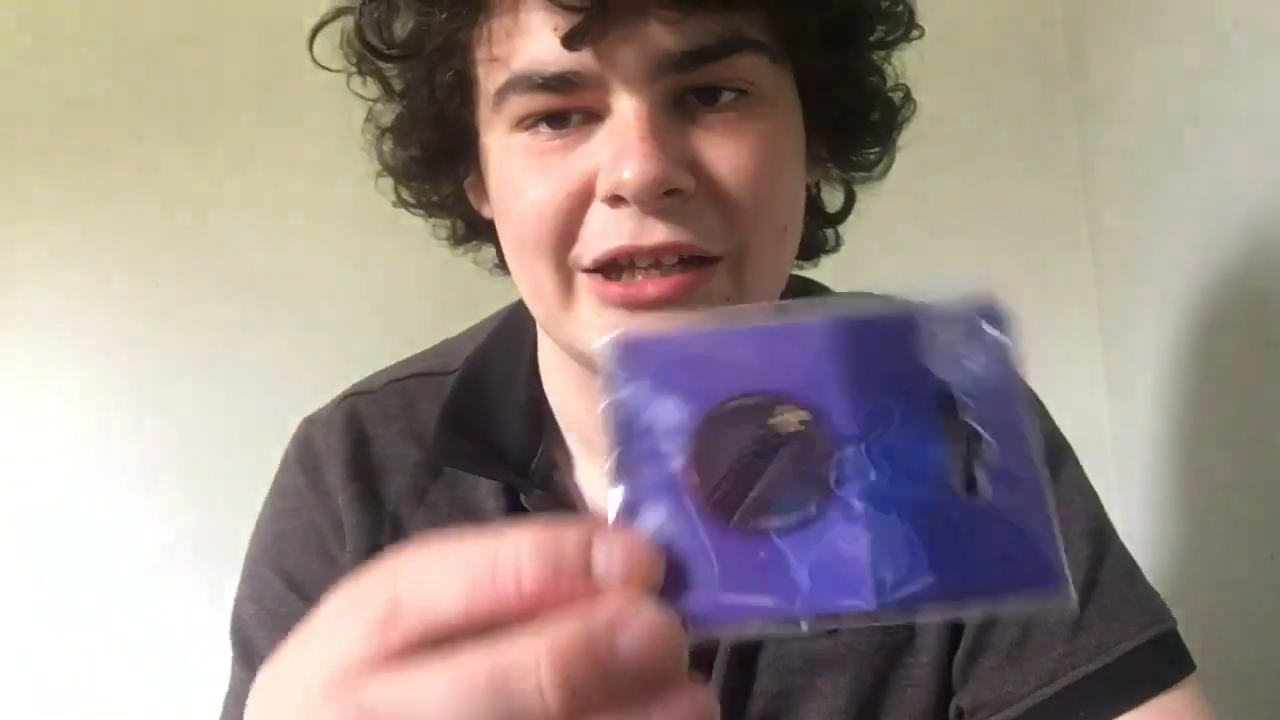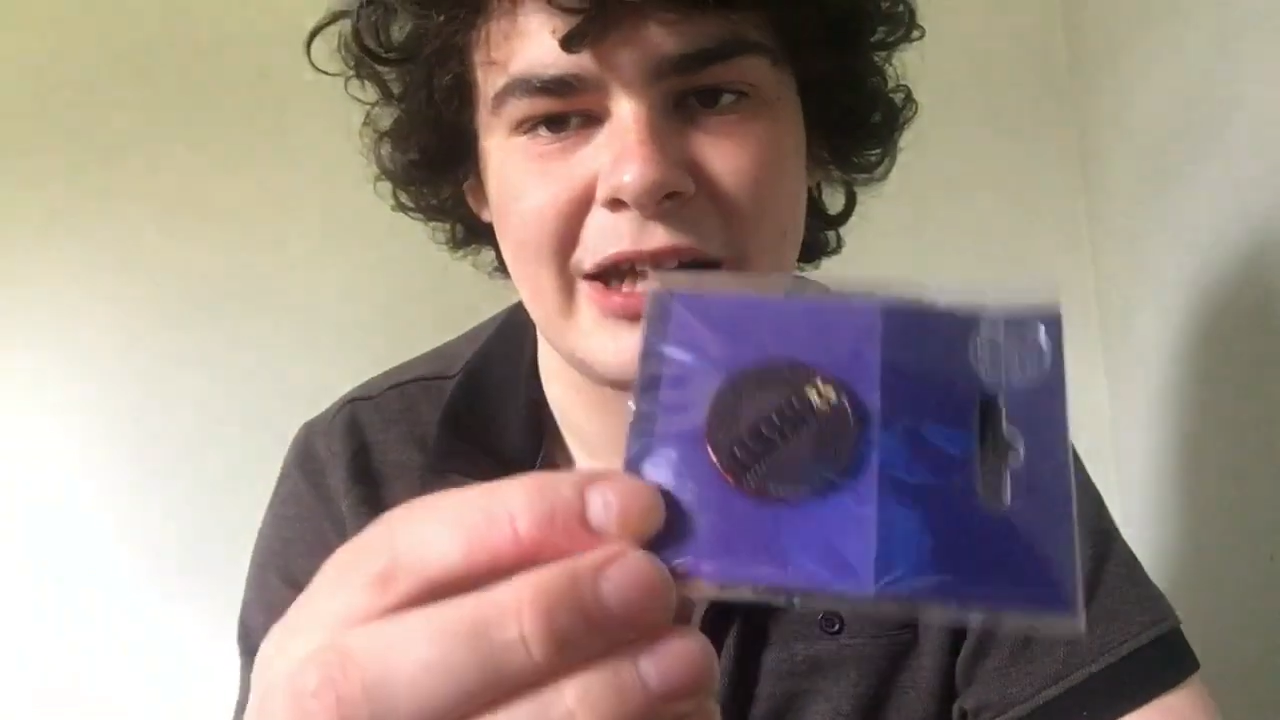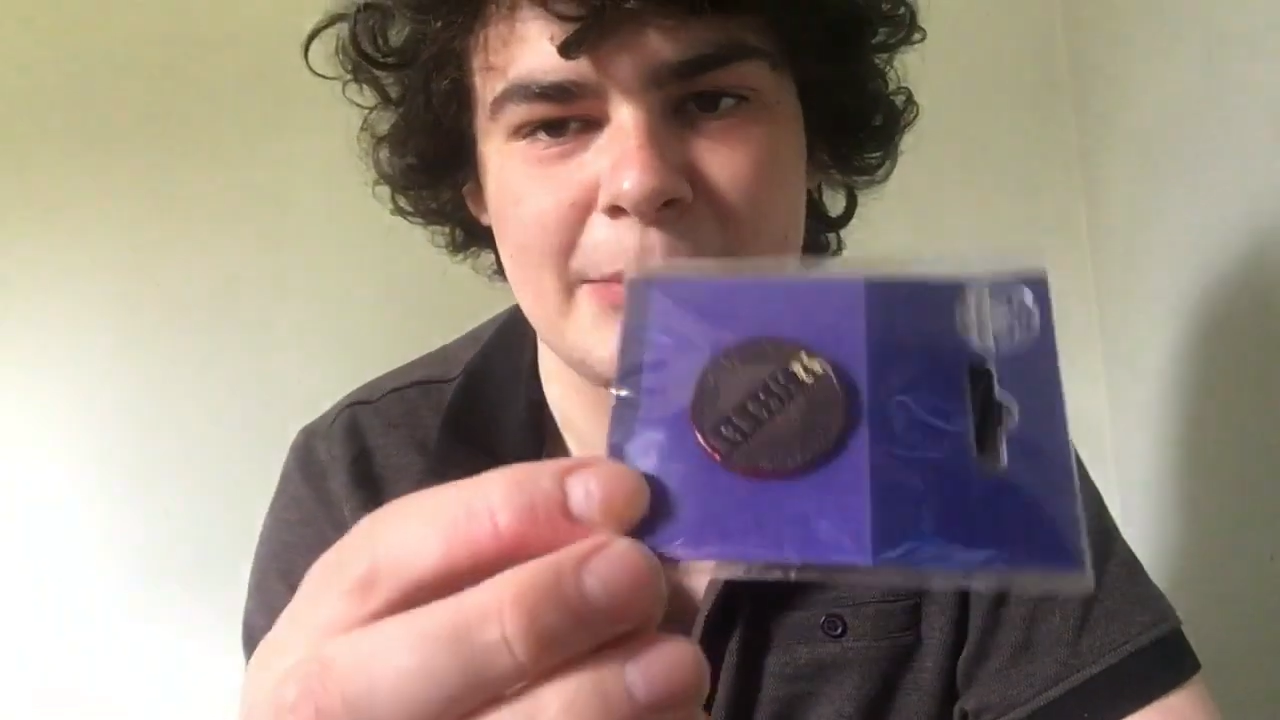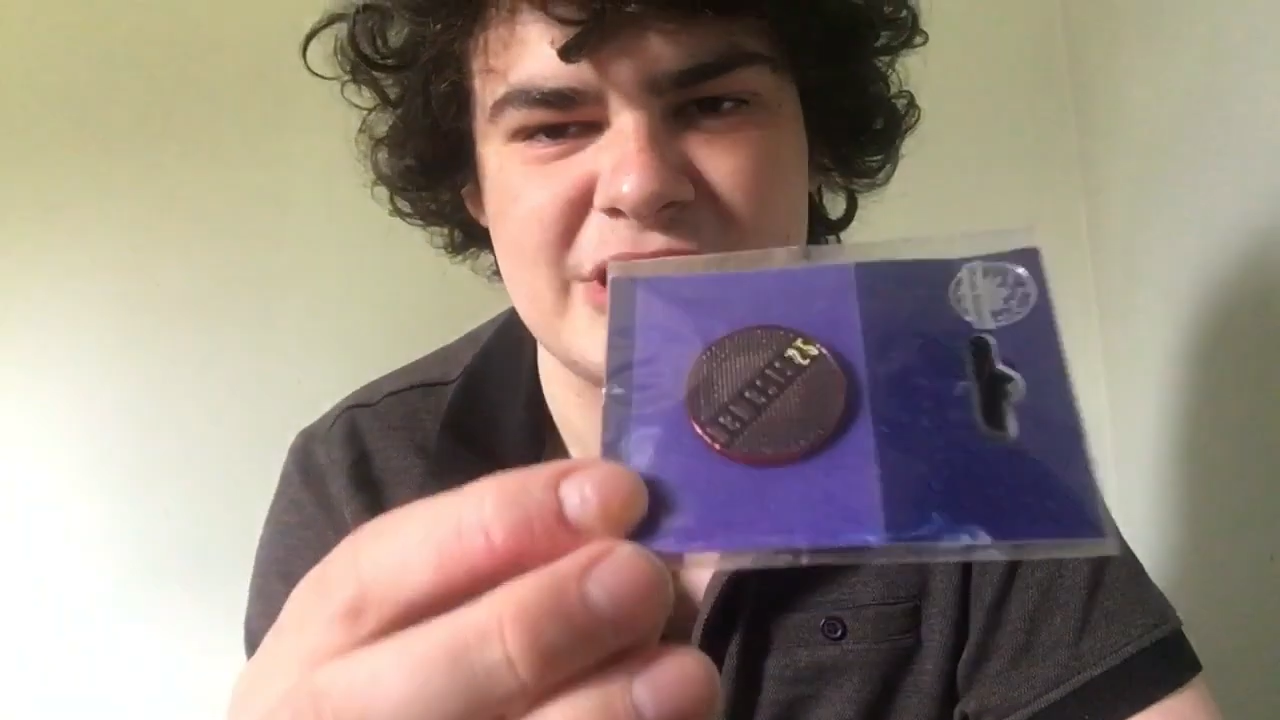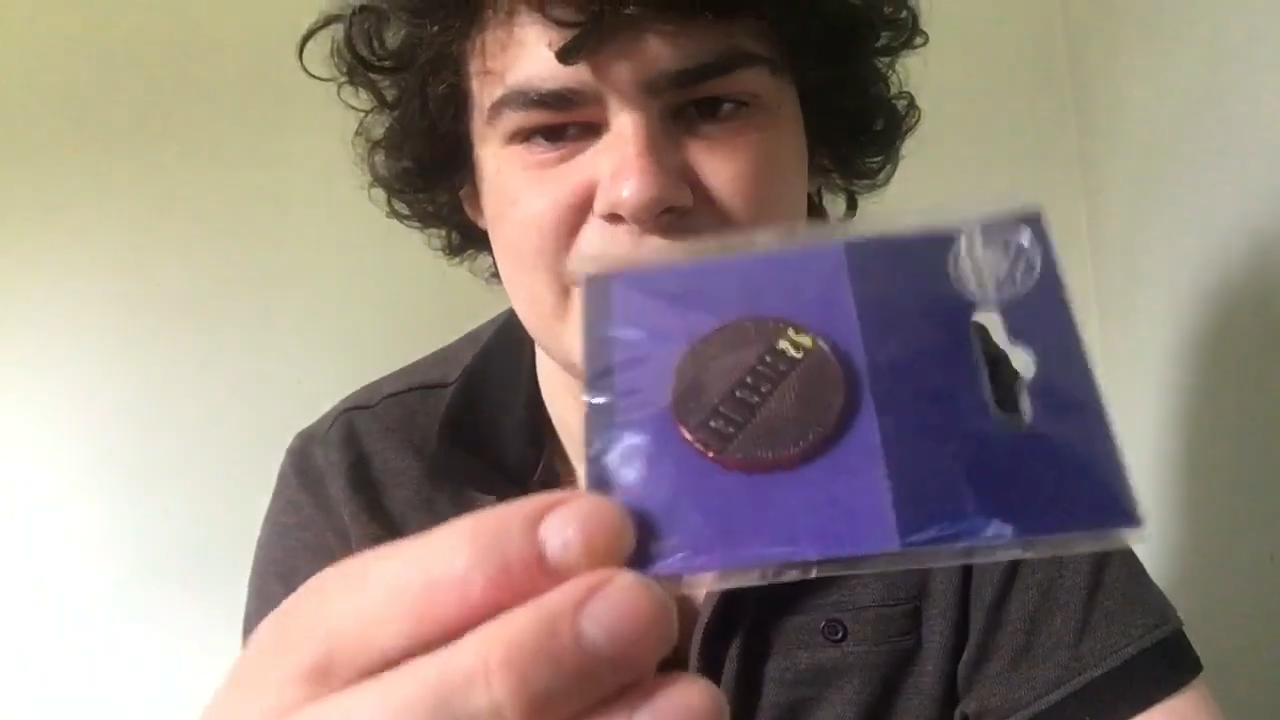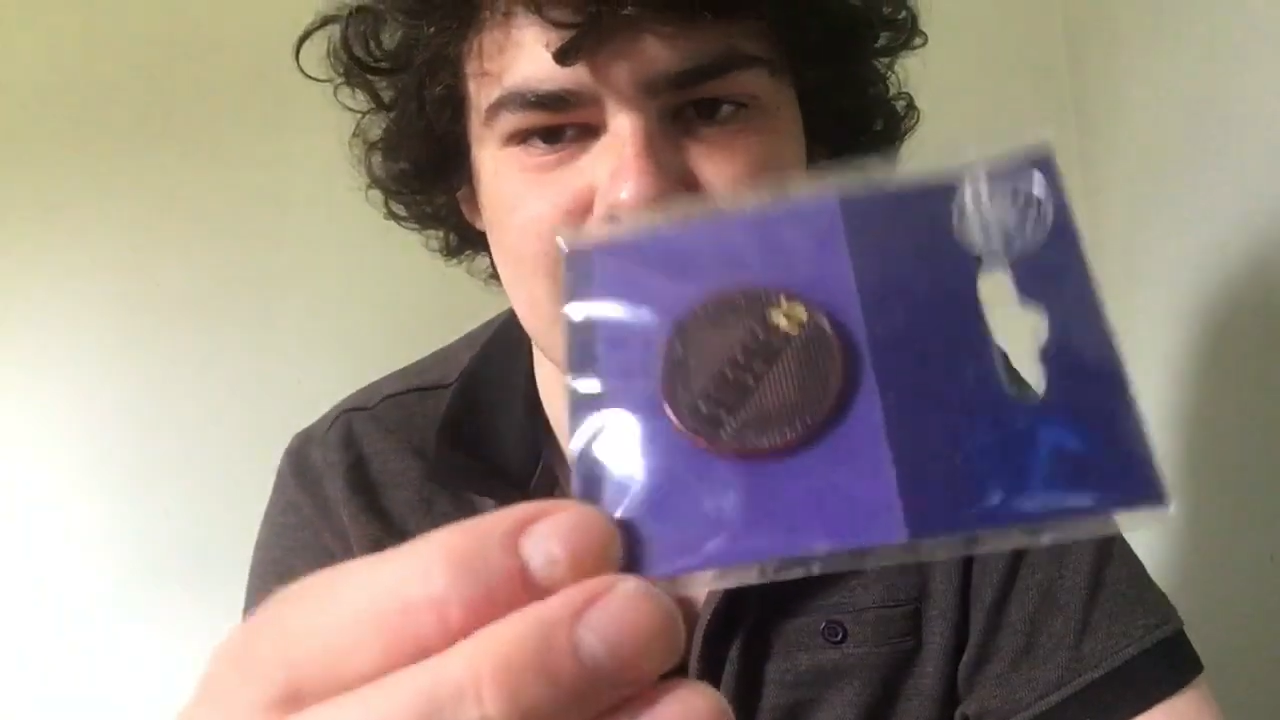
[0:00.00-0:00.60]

the Nemesis